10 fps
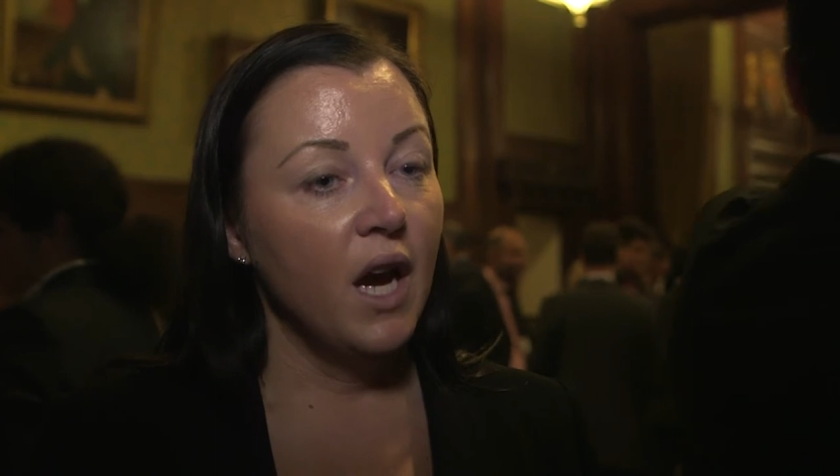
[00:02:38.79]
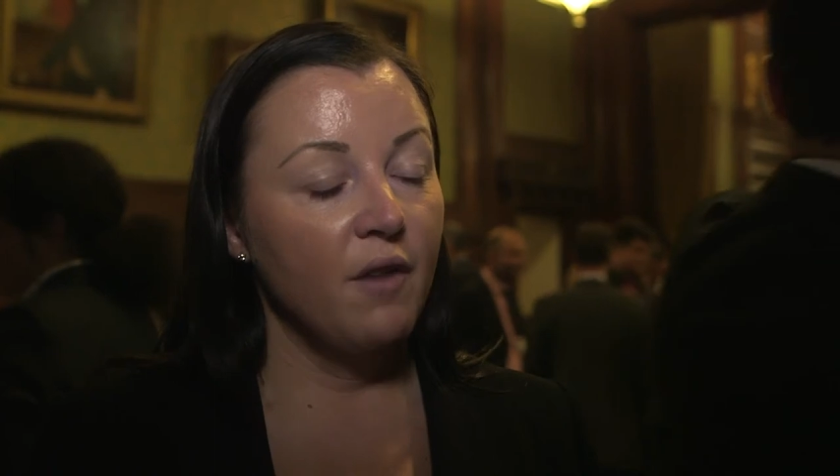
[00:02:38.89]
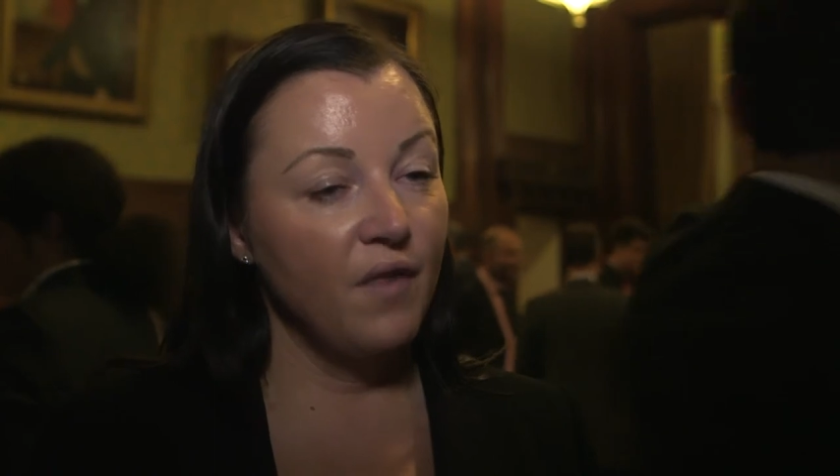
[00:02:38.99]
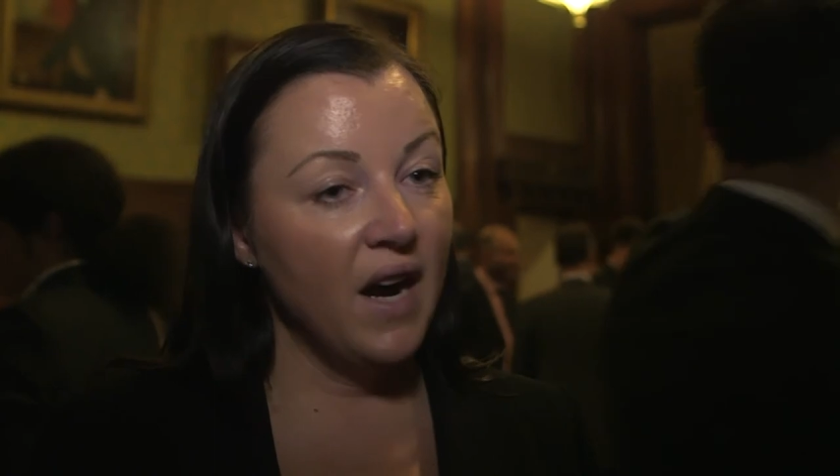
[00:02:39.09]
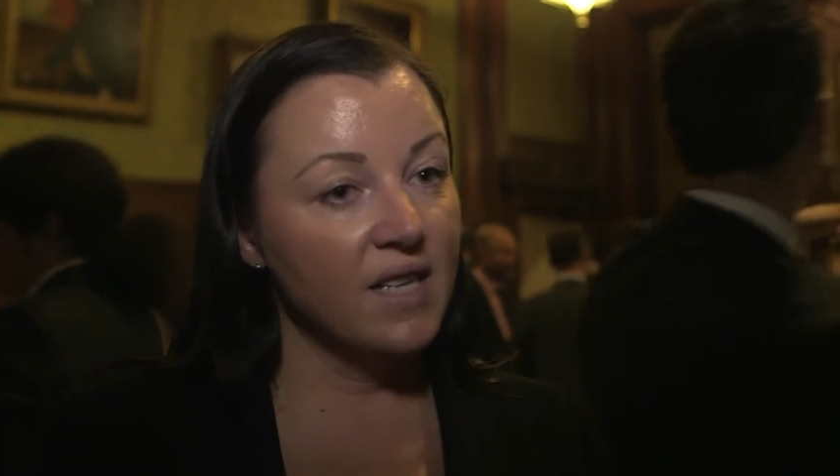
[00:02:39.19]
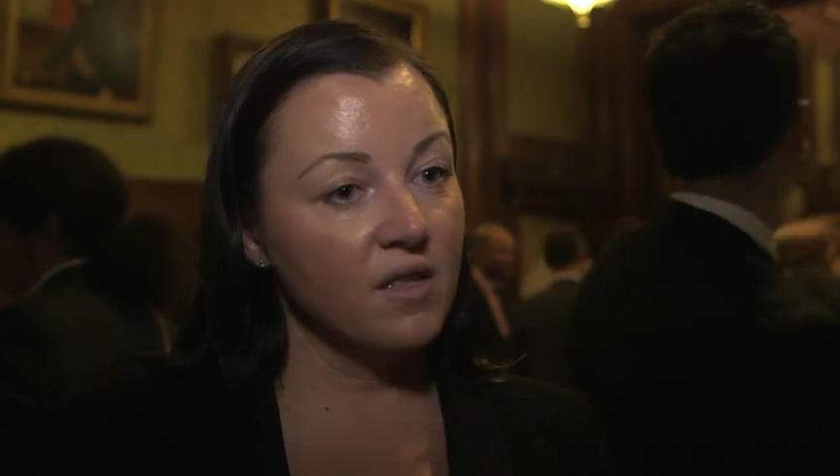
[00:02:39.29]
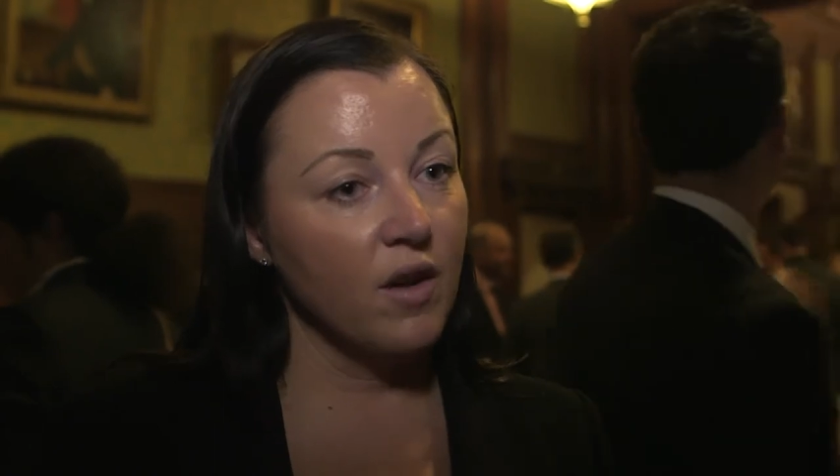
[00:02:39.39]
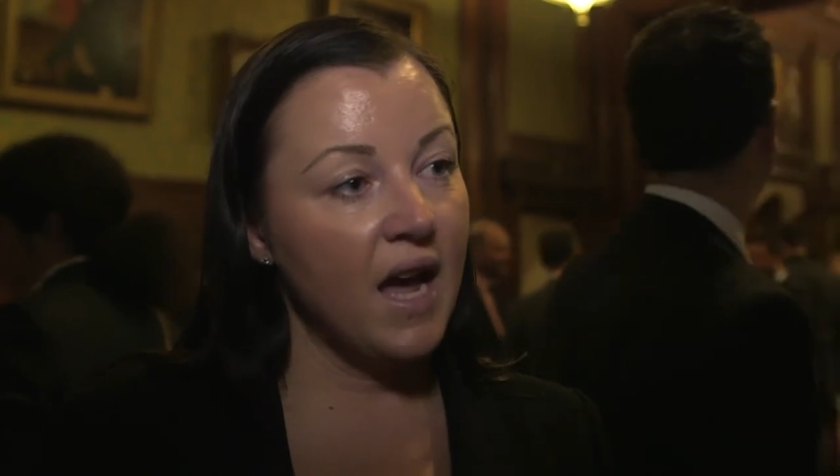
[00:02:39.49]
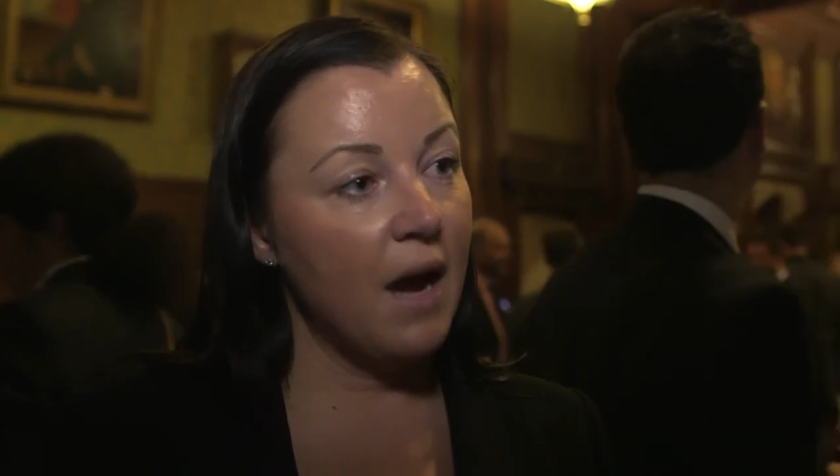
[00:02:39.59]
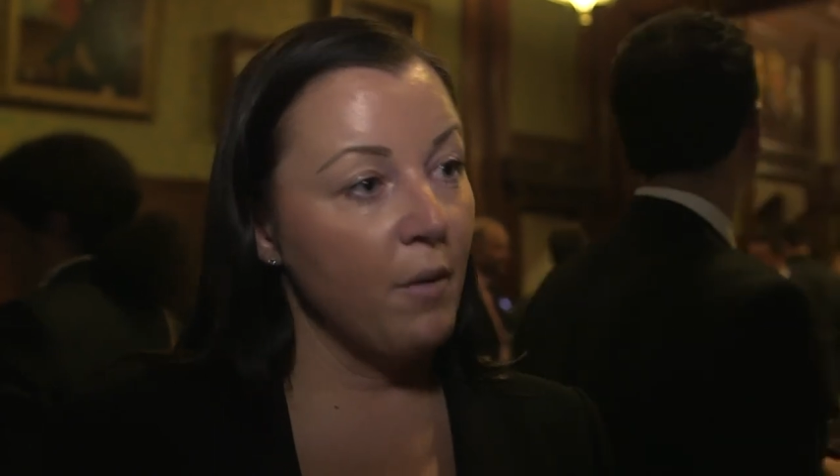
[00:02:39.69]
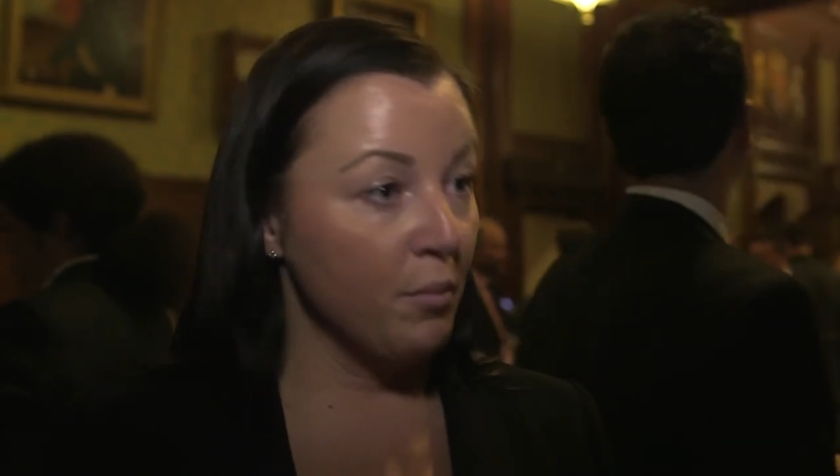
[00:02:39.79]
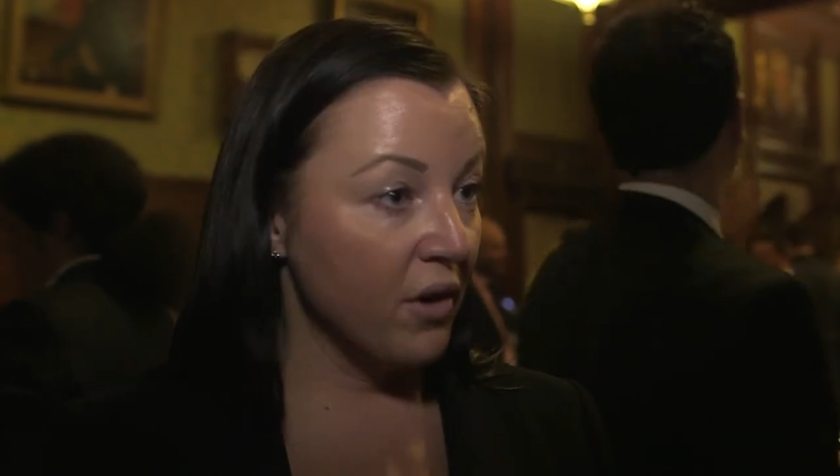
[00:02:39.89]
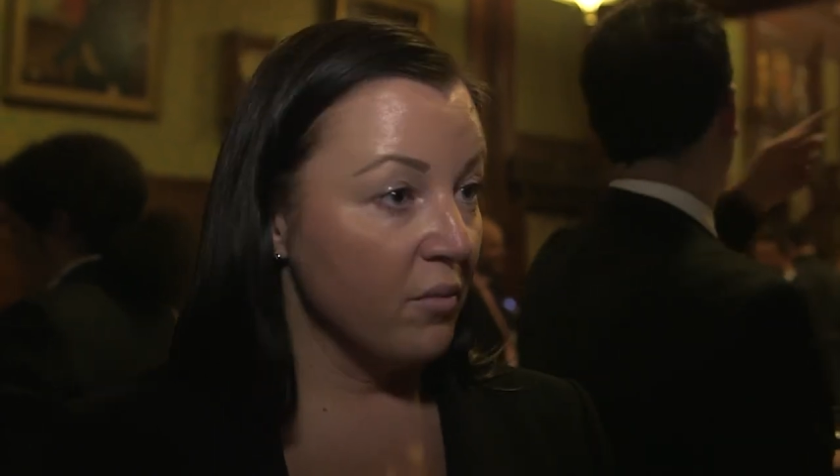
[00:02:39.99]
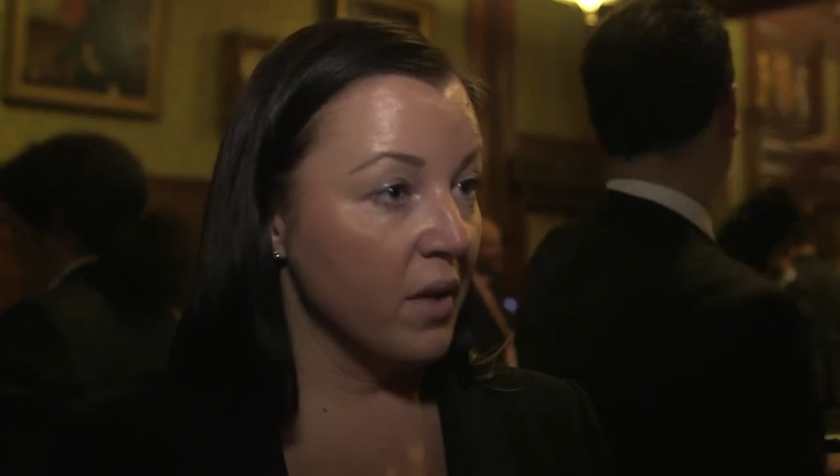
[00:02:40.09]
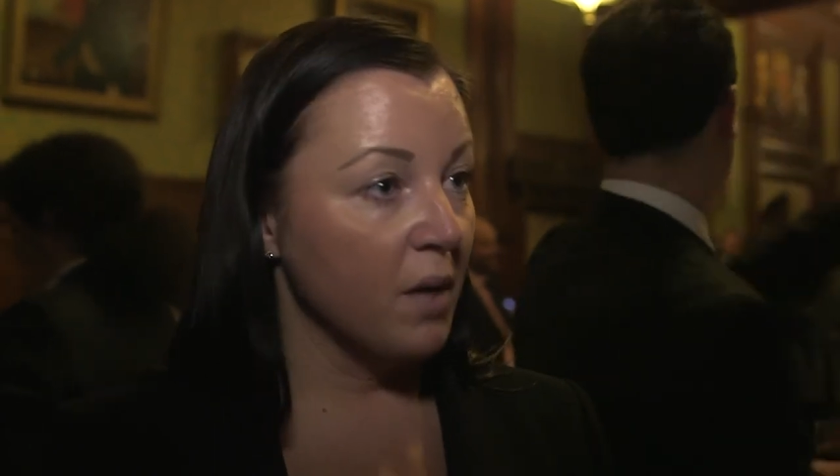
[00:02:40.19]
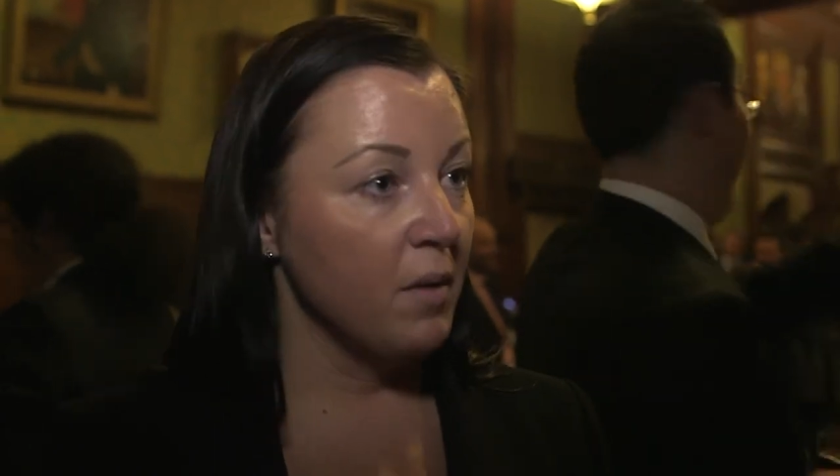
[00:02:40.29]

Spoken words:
advice on how improvement